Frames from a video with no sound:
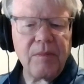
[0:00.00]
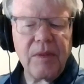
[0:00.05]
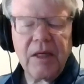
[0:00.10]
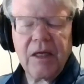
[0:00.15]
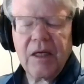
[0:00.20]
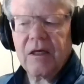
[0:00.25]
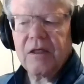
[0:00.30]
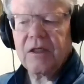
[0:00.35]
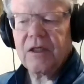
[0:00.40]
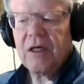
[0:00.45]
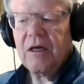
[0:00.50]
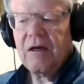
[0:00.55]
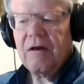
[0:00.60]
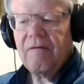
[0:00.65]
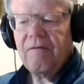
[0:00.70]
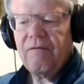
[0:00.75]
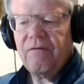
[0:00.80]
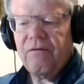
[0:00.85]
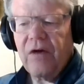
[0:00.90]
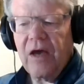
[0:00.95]
because
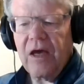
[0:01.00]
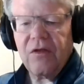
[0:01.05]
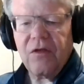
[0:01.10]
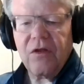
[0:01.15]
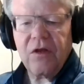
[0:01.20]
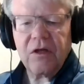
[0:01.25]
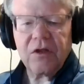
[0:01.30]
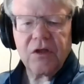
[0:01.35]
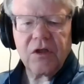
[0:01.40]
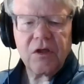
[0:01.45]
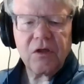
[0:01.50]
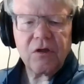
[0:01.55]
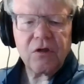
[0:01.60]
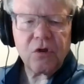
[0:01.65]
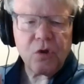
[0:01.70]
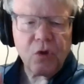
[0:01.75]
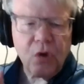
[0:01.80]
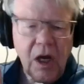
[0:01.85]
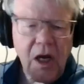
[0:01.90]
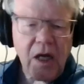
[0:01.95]
faith is
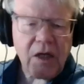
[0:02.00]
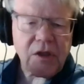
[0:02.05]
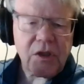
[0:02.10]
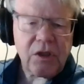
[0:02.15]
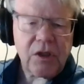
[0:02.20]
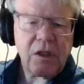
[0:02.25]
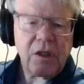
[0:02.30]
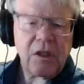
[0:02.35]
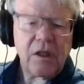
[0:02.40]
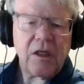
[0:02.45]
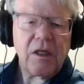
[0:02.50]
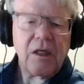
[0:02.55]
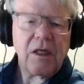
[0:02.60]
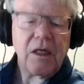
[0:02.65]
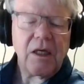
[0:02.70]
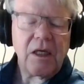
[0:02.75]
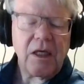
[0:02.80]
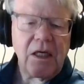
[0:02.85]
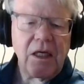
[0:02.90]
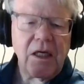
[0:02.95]
trust
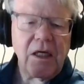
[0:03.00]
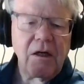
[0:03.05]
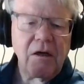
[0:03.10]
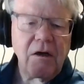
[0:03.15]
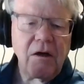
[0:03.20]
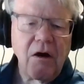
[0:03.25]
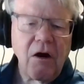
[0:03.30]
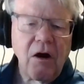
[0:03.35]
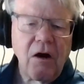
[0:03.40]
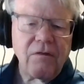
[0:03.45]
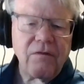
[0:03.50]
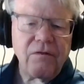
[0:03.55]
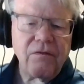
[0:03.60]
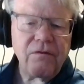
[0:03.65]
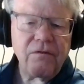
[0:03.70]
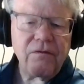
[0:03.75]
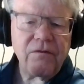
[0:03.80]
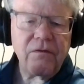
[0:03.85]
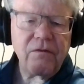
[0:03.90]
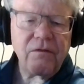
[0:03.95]
in our
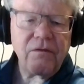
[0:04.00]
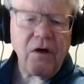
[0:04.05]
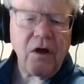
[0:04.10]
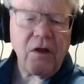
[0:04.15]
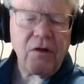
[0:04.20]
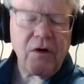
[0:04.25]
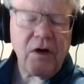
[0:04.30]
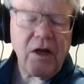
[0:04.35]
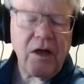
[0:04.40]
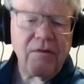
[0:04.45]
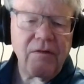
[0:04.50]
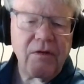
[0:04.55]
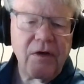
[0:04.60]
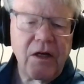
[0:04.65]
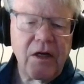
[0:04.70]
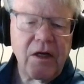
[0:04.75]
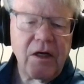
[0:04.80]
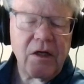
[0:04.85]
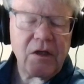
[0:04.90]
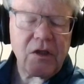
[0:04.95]
Father in heaven
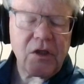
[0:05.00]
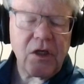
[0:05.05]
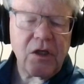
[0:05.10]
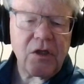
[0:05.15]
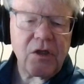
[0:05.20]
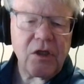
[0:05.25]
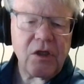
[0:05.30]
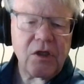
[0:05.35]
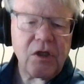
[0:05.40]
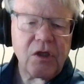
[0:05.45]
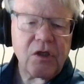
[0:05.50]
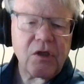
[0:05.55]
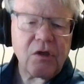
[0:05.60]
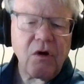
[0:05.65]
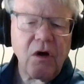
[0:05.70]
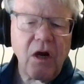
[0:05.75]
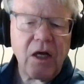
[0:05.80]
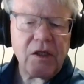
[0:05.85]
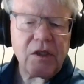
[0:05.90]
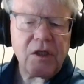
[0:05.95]
and his Son Jesus
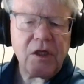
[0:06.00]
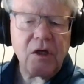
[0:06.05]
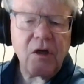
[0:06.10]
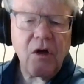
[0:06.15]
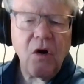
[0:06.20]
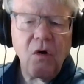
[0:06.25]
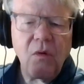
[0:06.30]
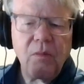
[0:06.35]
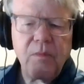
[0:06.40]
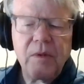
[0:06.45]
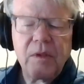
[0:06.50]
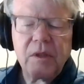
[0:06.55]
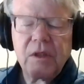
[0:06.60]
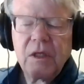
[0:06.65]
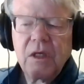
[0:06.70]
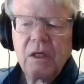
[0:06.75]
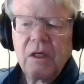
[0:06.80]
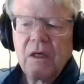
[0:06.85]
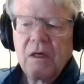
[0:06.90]
Christ, and hope is